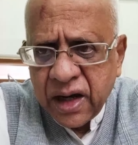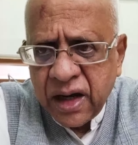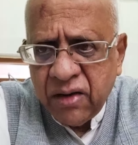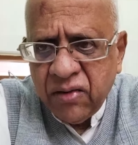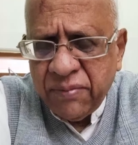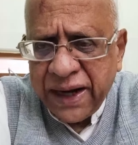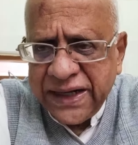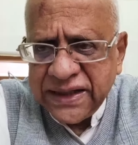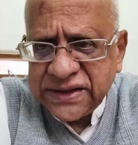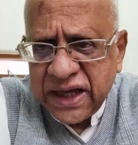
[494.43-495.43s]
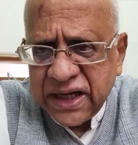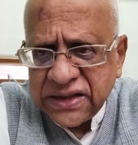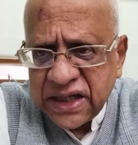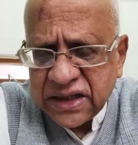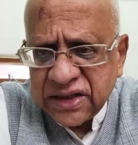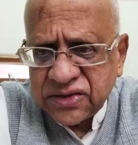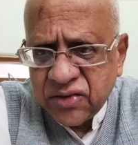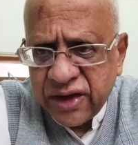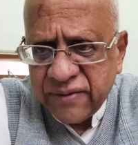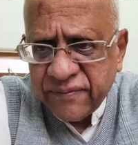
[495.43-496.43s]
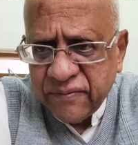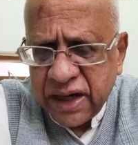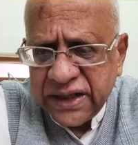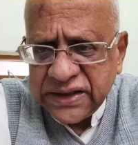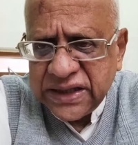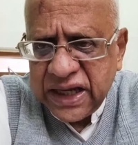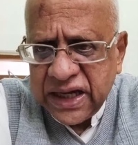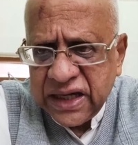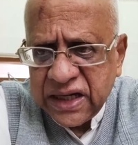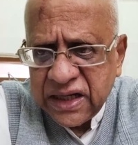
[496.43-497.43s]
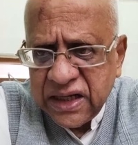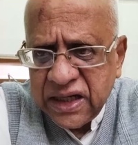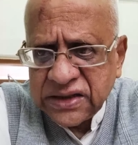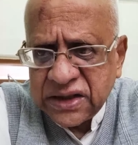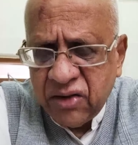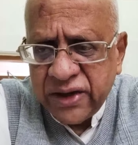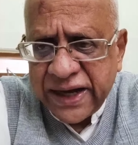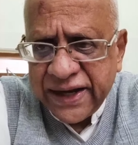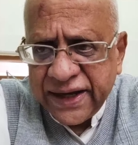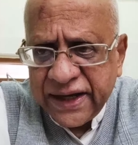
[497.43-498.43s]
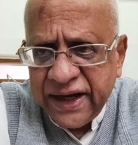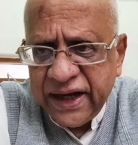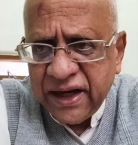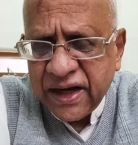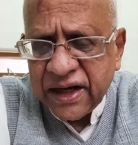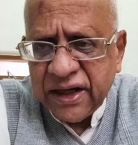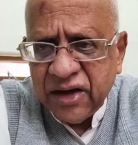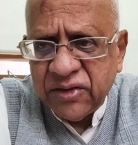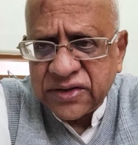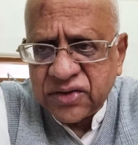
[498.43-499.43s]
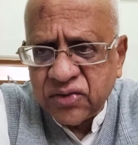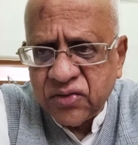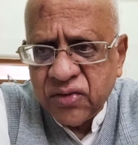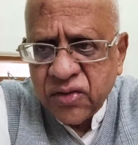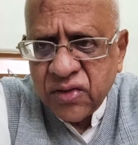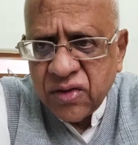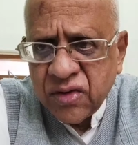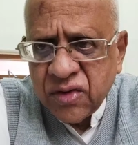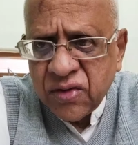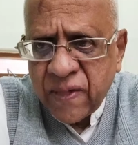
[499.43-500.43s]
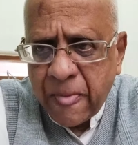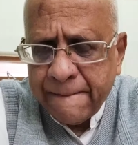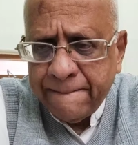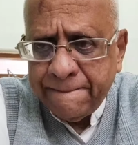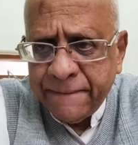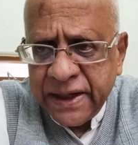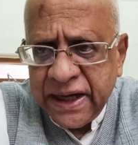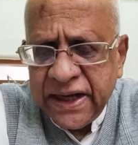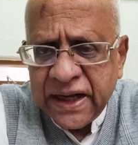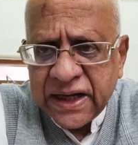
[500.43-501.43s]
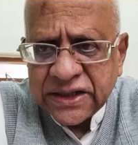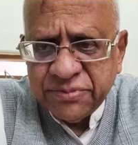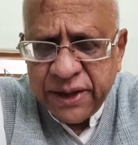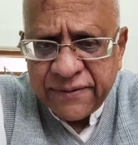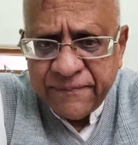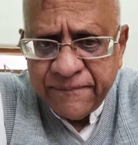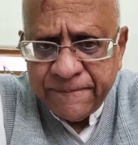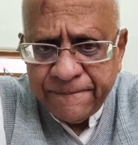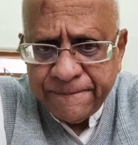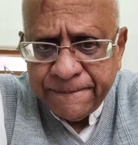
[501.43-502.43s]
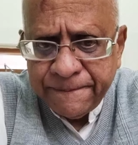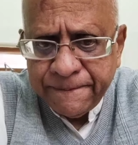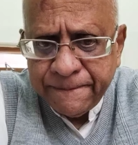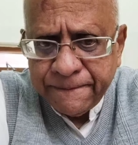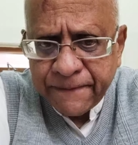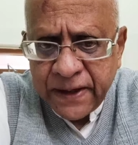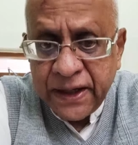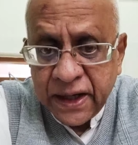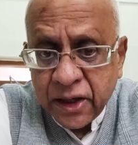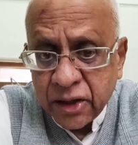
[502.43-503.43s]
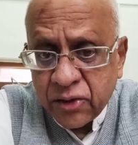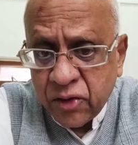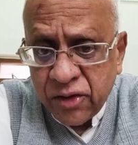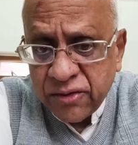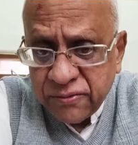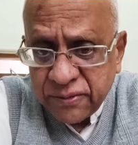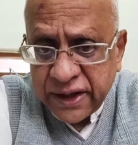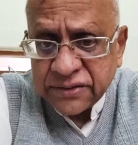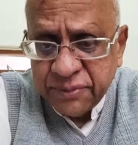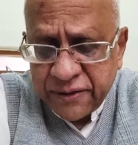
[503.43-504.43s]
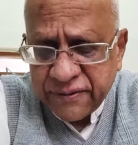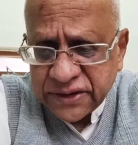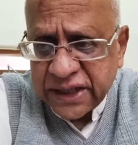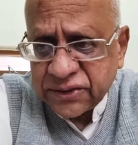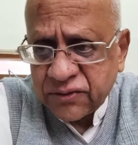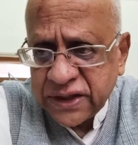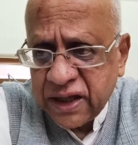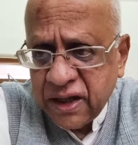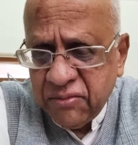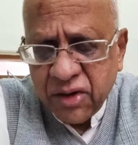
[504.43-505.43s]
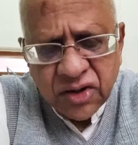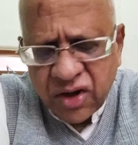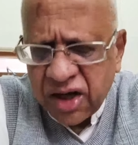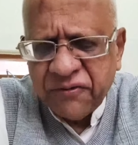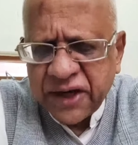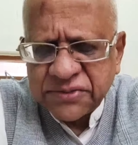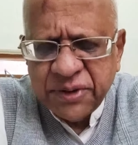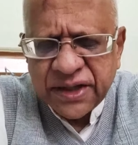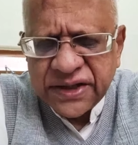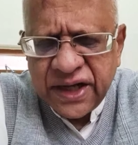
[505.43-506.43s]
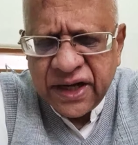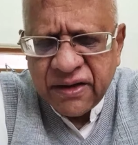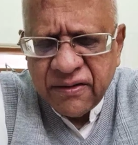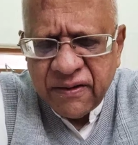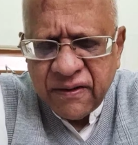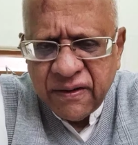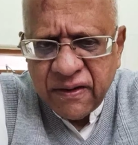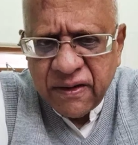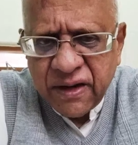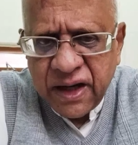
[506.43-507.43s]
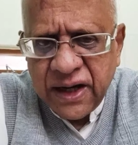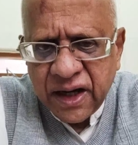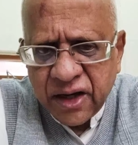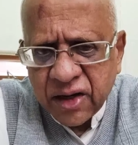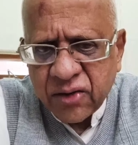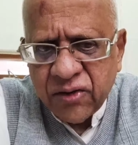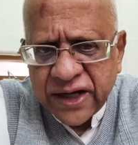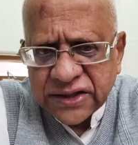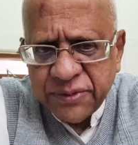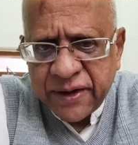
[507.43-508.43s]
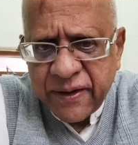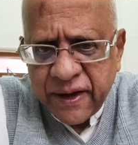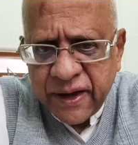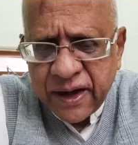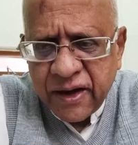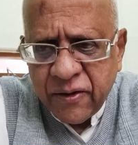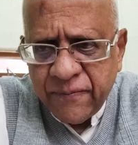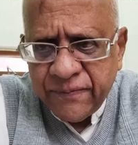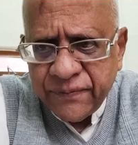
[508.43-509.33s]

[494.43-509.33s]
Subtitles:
Now, Baltistan is another story. Baltistan is now directly contiguous to Indian Kashmir, Indian controlled Kashmir, I should say, because all of Kashmir is Indian. Indian controlled Kashmir. Now,